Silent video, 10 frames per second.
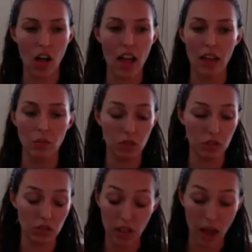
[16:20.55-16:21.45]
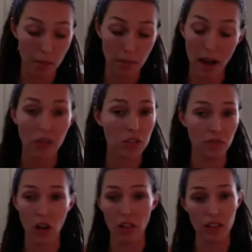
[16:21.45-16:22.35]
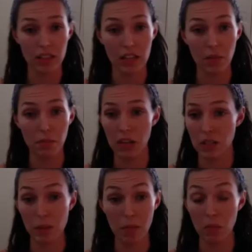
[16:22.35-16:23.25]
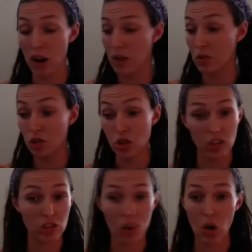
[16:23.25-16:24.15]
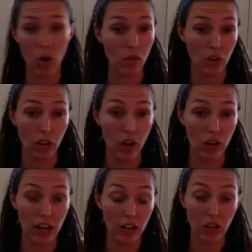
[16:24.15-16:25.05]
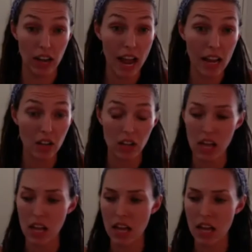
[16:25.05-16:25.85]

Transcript: and was about to fall asleep because my brain was just so overloaded I couldn't handle it.